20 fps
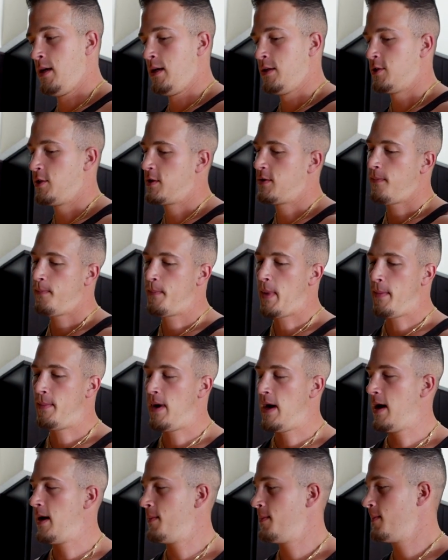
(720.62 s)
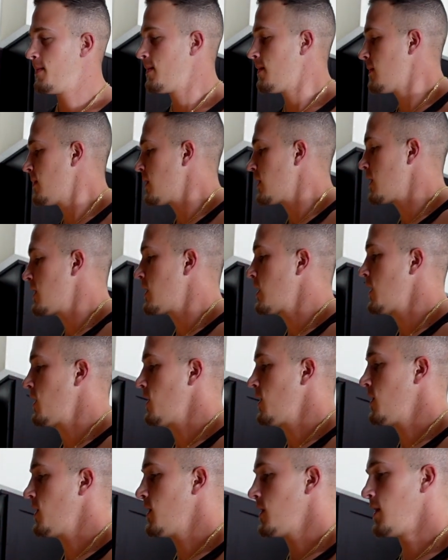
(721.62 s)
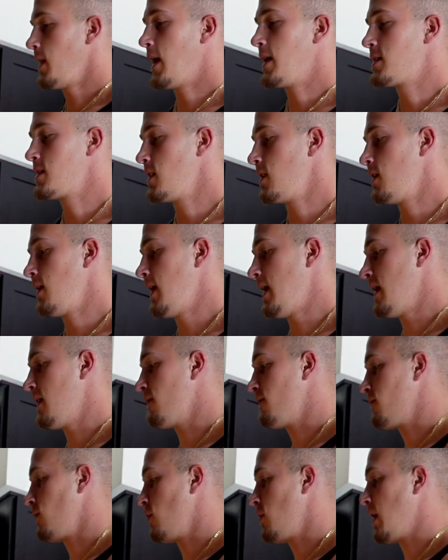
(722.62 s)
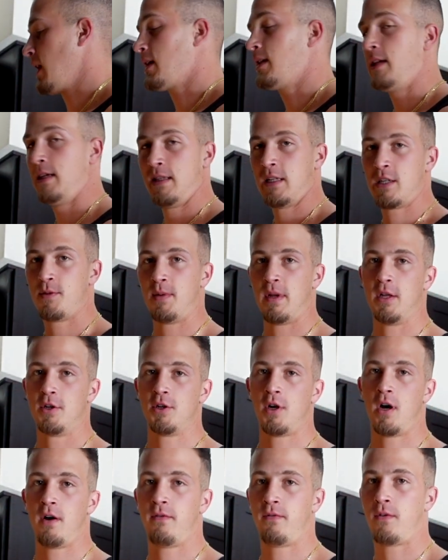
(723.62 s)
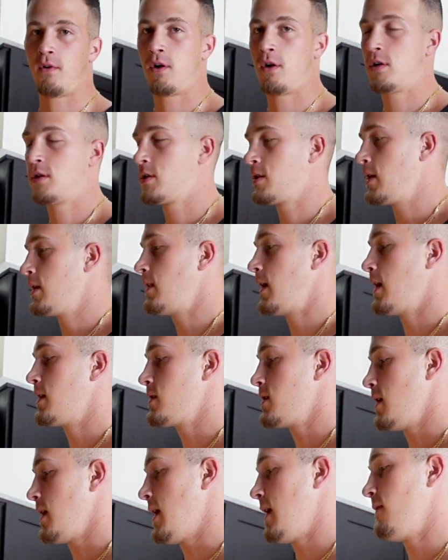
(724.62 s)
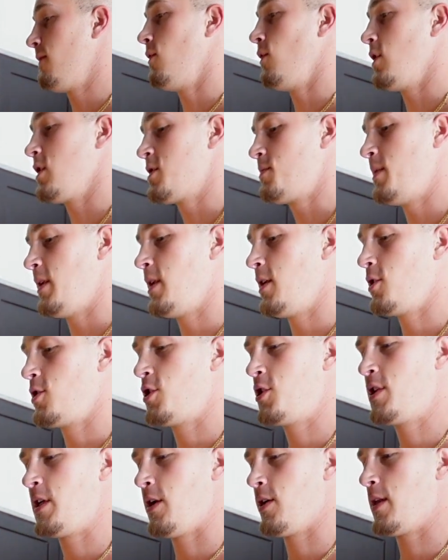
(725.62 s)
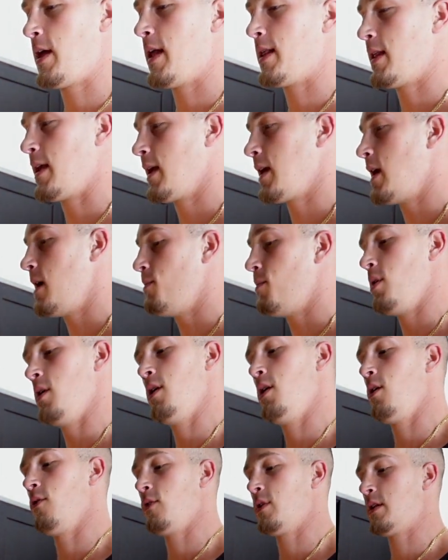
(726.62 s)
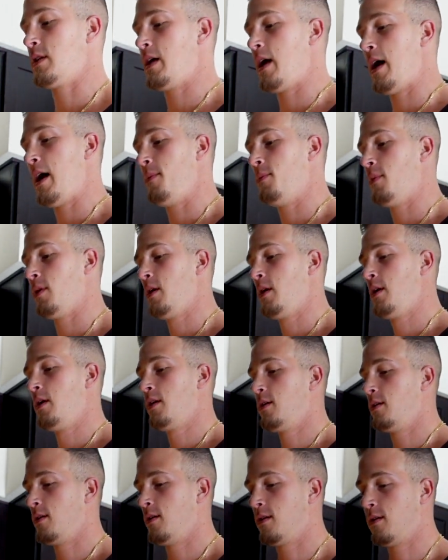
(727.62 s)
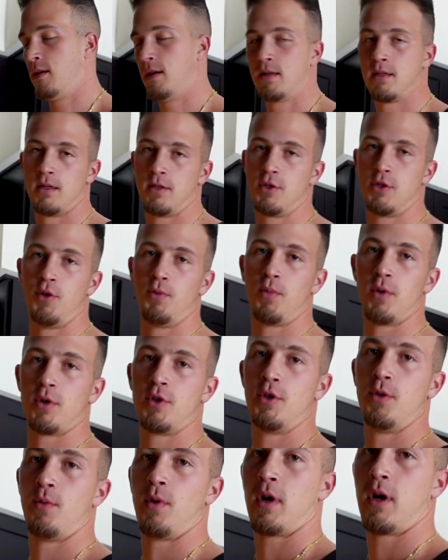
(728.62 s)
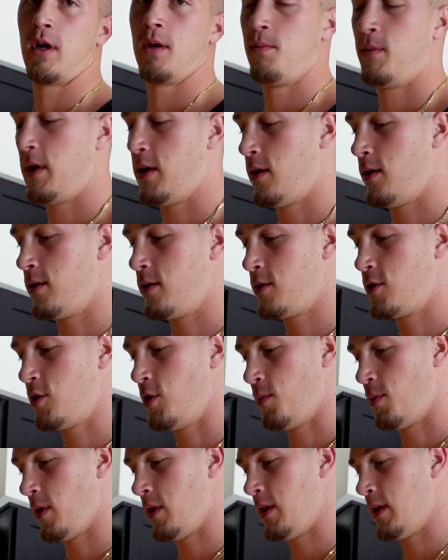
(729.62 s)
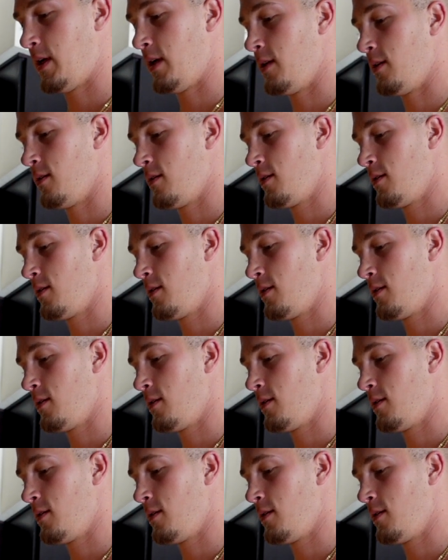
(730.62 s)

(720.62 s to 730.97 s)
Just pepper. Nice little handful. I clean the spinach off first. A nice little handful of spinach. Sear that thing up, put it over the top. It's a super, super good meal. Super lean.